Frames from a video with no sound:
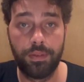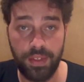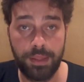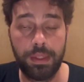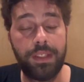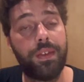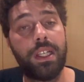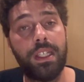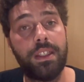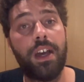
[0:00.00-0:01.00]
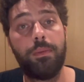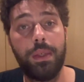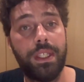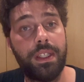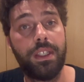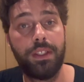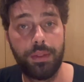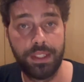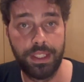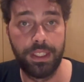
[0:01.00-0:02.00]
this specific lead have been
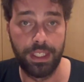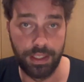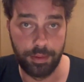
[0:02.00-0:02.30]
interested in.